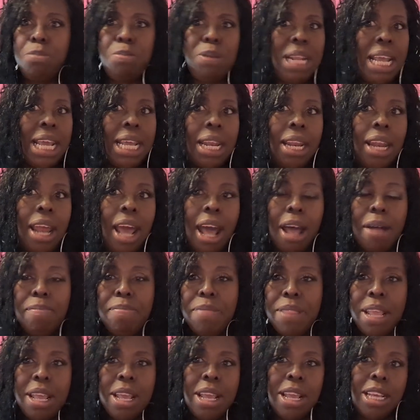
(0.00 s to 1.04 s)
split it
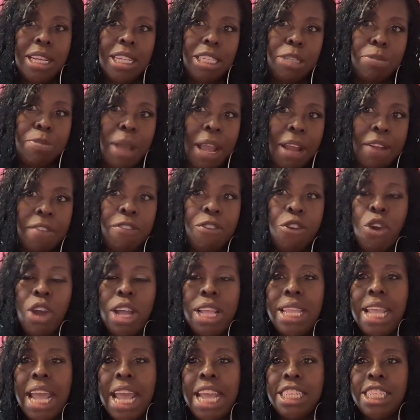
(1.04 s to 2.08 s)
up. Spend
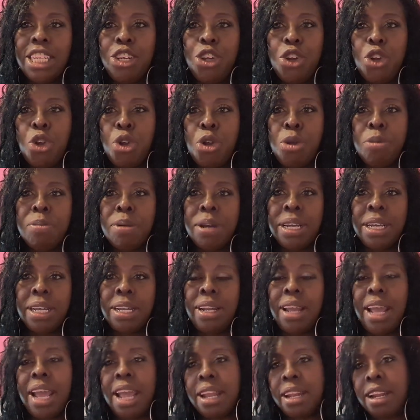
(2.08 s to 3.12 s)
4 days in
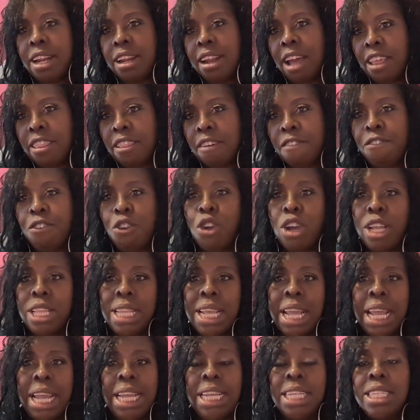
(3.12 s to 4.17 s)
Ubud and another 4
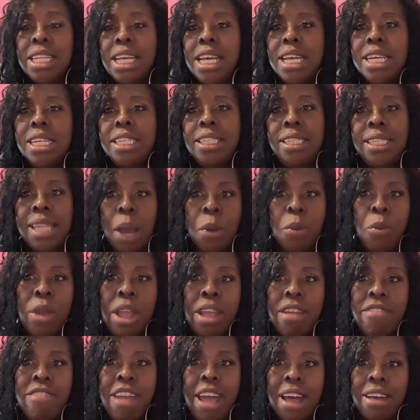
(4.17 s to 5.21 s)
days
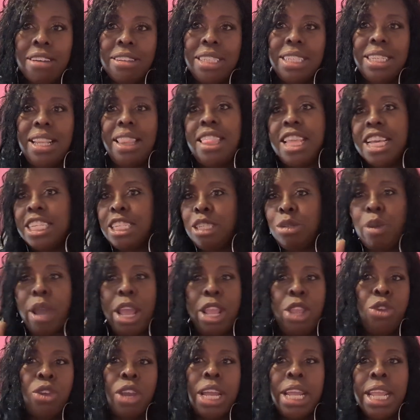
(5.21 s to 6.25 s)
somewhere else. This
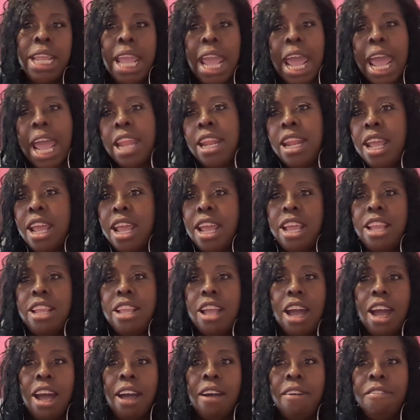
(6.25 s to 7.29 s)
way you could get
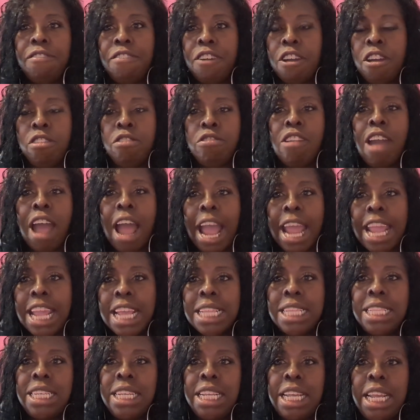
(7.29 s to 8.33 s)
a
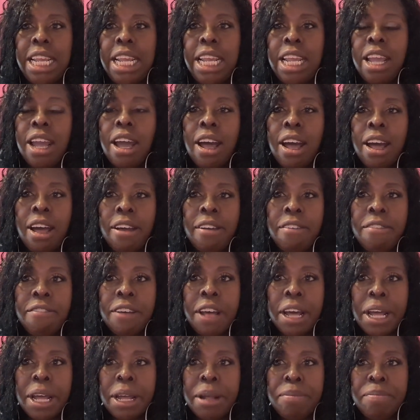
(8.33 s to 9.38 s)
variety
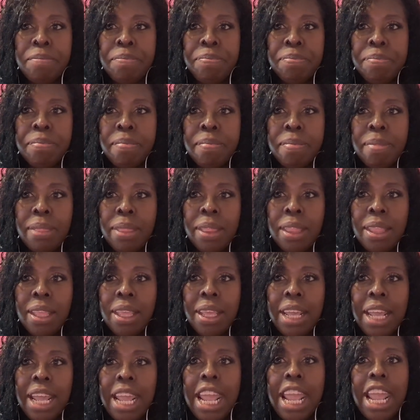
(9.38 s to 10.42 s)
of
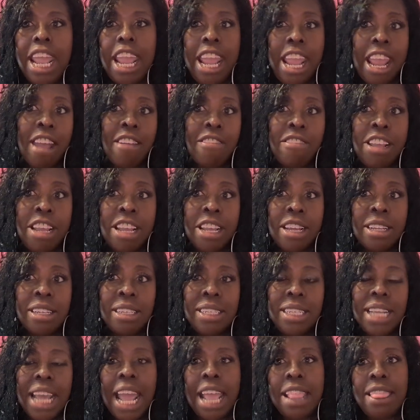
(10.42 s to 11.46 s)

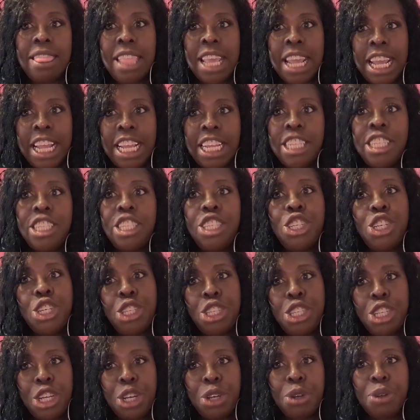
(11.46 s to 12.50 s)
areas and things
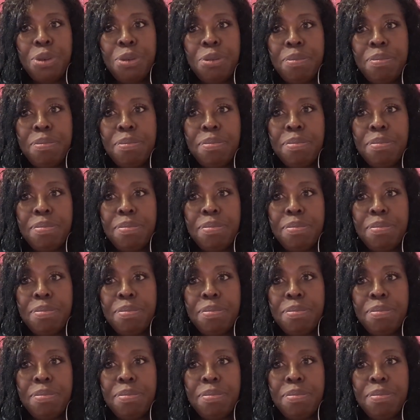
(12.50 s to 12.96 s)
to do.